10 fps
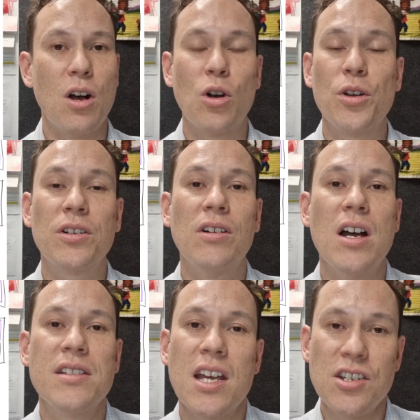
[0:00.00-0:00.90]
a
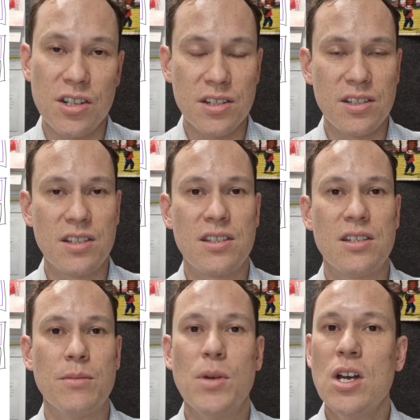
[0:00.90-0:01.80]
localization
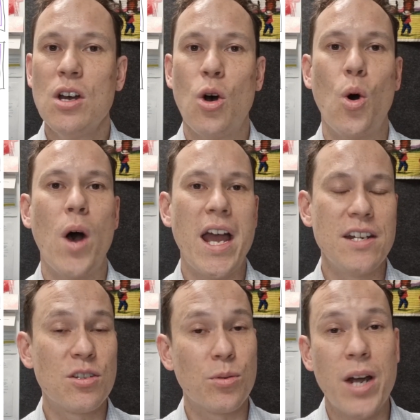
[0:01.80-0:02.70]
system or a
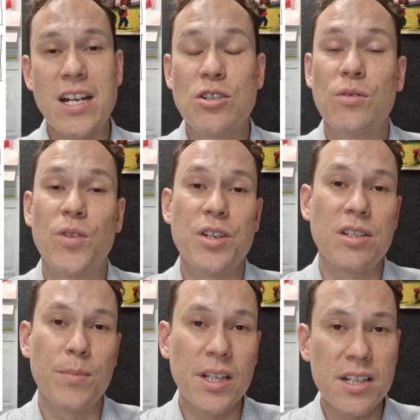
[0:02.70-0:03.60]
terrain
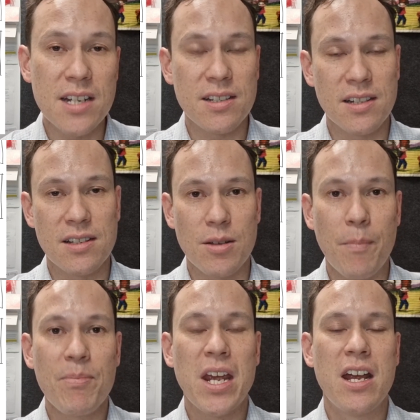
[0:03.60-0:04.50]
traversability system,